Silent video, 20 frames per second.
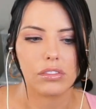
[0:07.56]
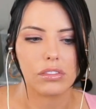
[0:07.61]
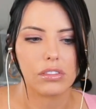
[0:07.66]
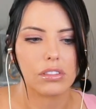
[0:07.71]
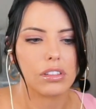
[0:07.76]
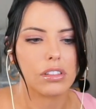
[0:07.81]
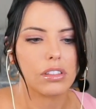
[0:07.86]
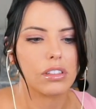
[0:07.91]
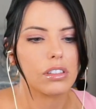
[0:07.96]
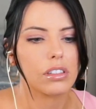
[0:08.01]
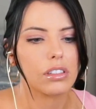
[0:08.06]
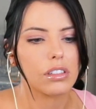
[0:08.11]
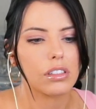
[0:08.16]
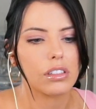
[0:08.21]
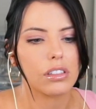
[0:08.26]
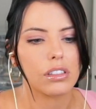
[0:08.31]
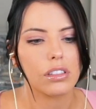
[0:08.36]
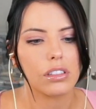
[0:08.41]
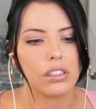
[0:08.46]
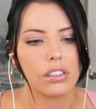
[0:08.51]

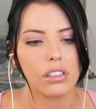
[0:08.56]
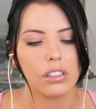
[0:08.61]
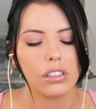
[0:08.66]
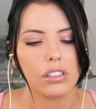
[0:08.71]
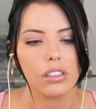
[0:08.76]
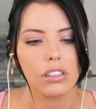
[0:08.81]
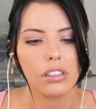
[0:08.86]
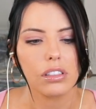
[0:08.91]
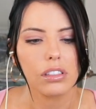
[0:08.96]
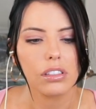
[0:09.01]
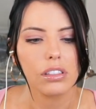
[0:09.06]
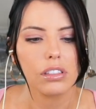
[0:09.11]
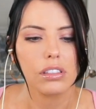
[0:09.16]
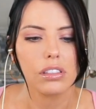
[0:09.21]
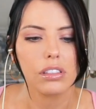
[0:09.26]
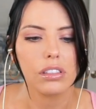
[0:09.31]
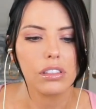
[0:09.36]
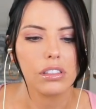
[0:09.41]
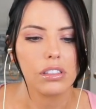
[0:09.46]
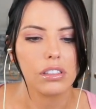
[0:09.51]

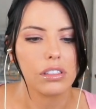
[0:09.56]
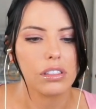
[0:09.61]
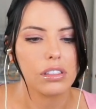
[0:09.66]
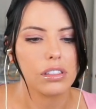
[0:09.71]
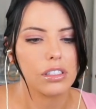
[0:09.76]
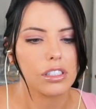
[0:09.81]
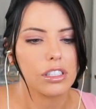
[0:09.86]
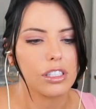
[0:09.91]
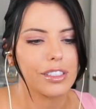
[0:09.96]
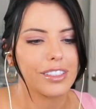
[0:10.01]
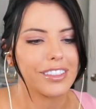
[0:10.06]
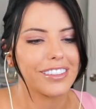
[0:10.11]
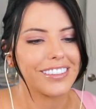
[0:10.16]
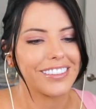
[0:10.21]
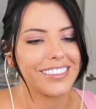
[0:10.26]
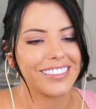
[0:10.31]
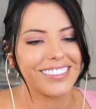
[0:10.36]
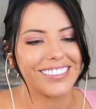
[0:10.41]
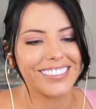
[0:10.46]
(no one is talking)